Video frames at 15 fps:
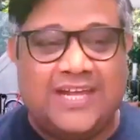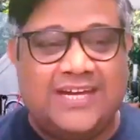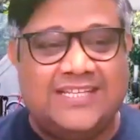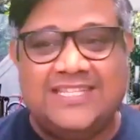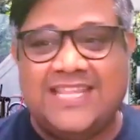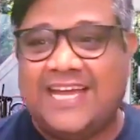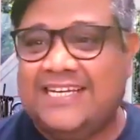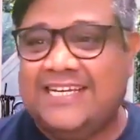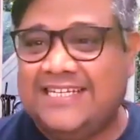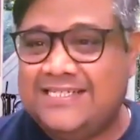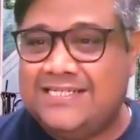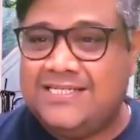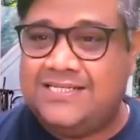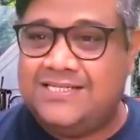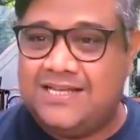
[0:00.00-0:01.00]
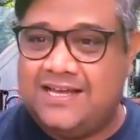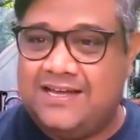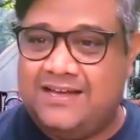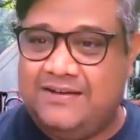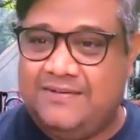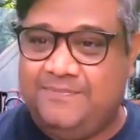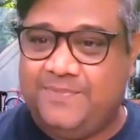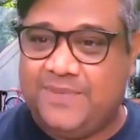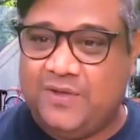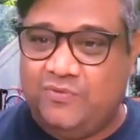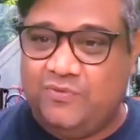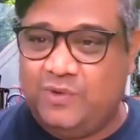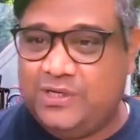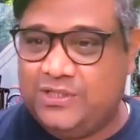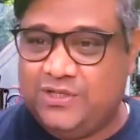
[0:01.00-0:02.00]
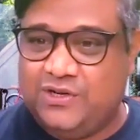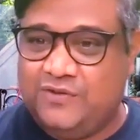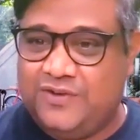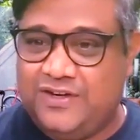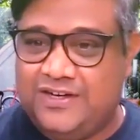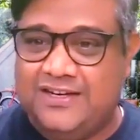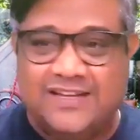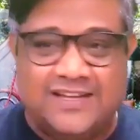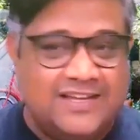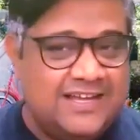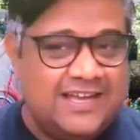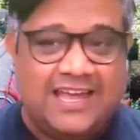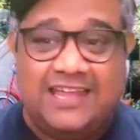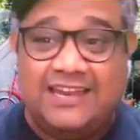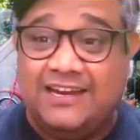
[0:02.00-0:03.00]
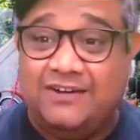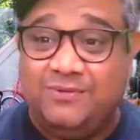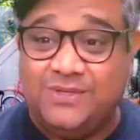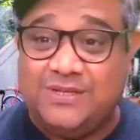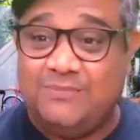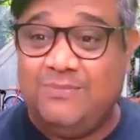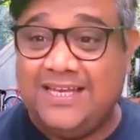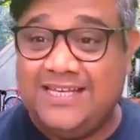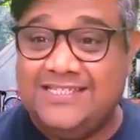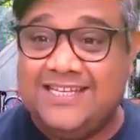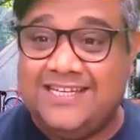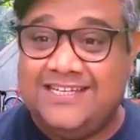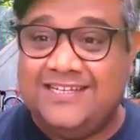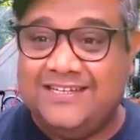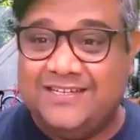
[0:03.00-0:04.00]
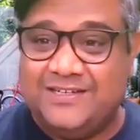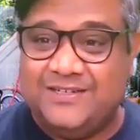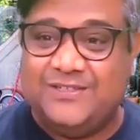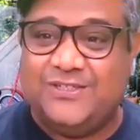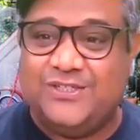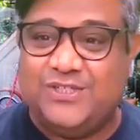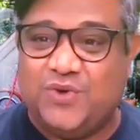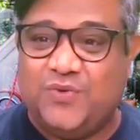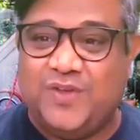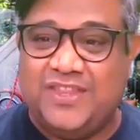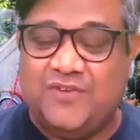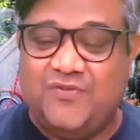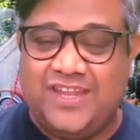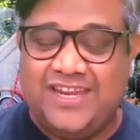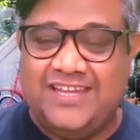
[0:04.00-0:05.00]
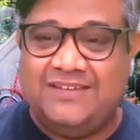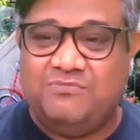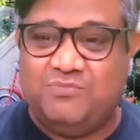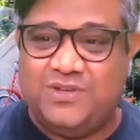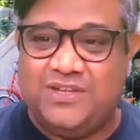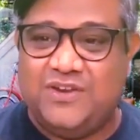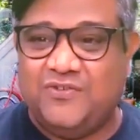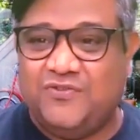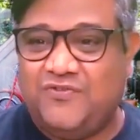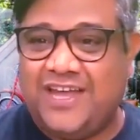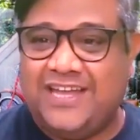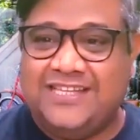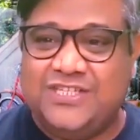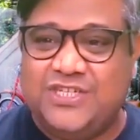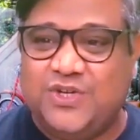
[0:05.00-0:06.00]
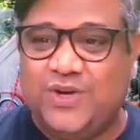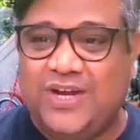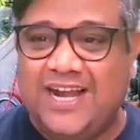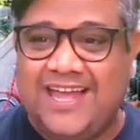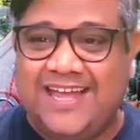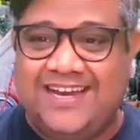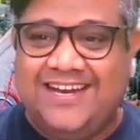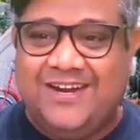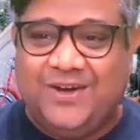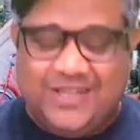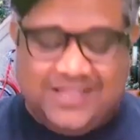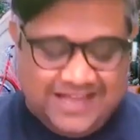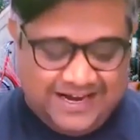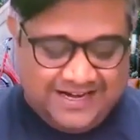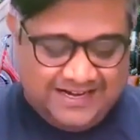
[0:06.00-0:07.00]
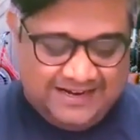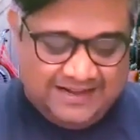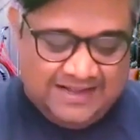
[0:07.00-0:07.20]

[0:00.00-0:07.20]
that is 90s version of it, and it was amazing show with a very fine storyline and all that.